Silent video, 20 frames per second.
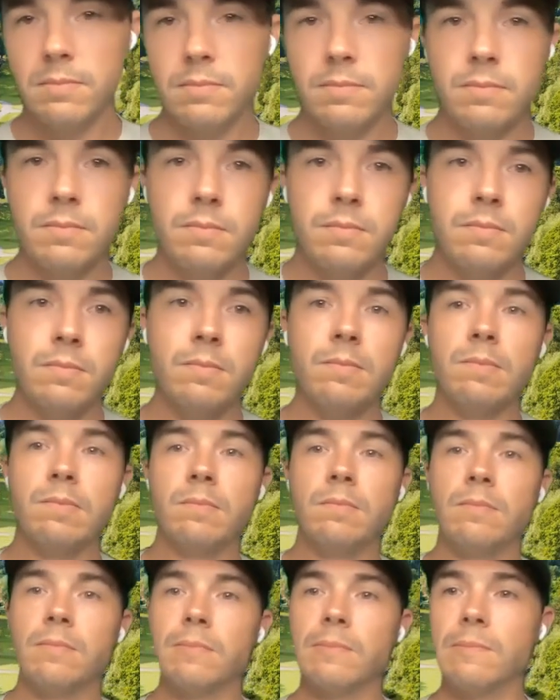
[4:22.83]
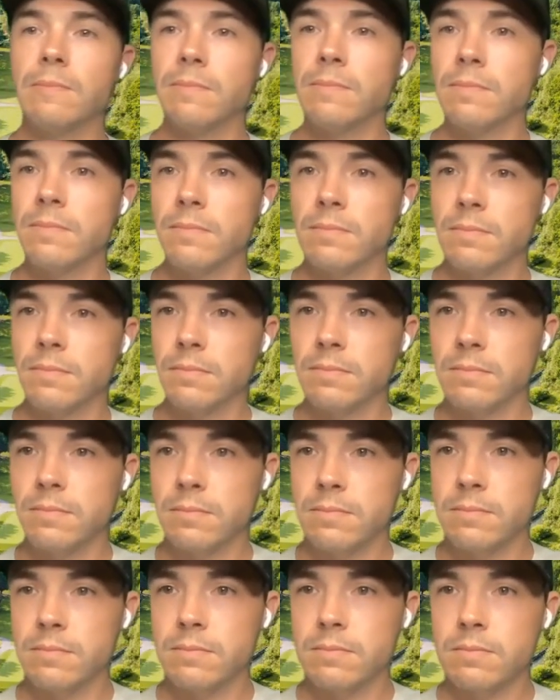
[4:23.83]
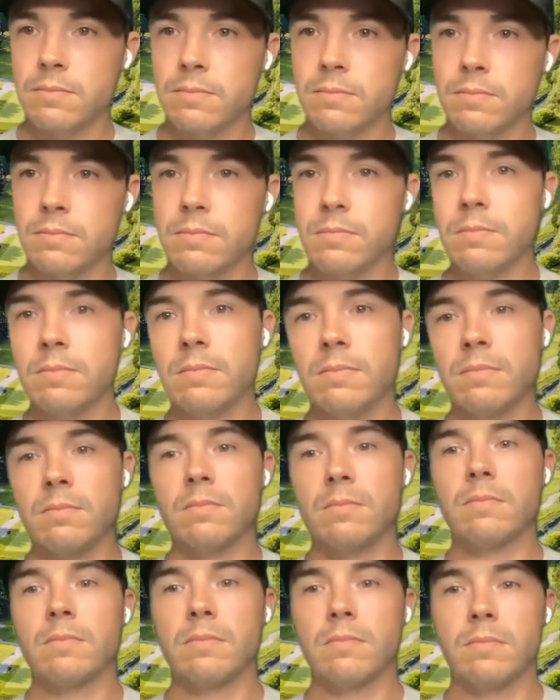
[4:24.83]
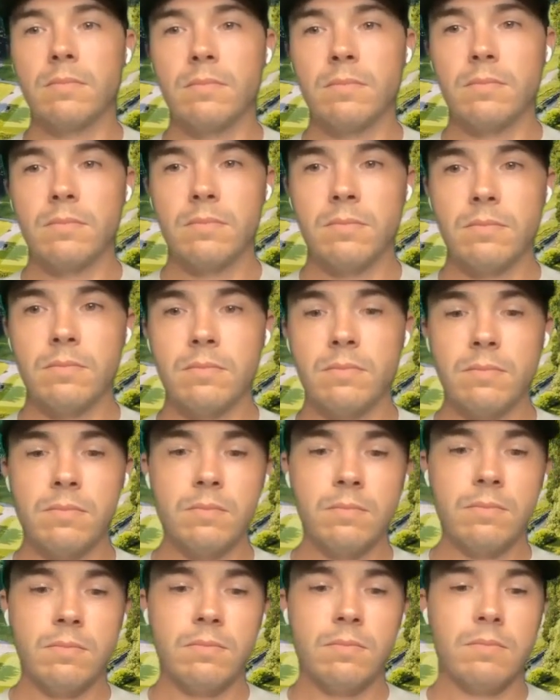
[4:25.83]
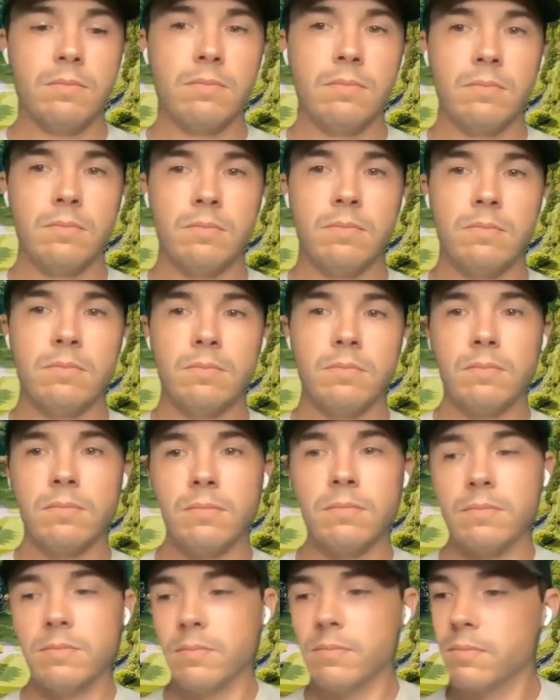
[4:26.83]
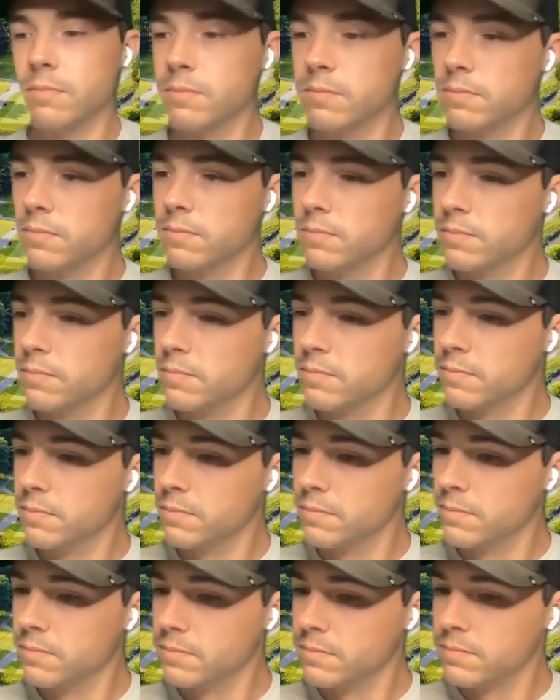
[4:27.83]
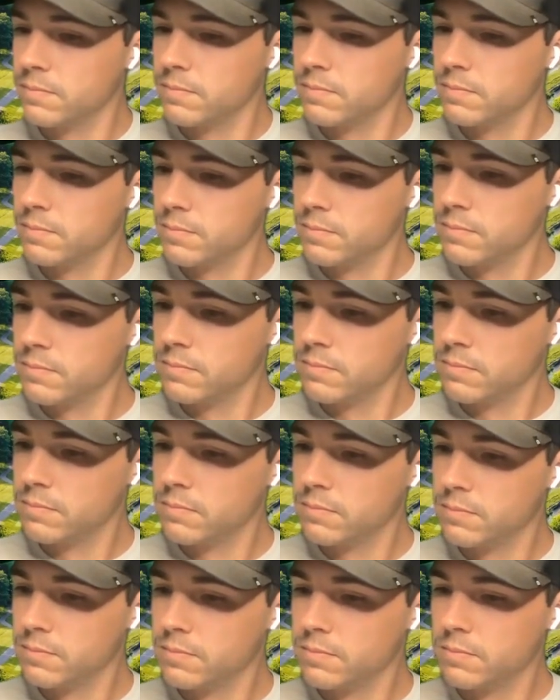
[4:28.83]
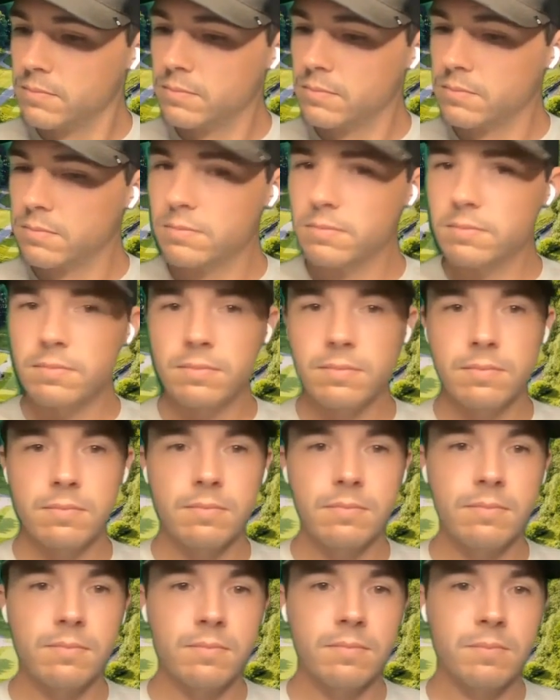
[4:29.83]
[no speech]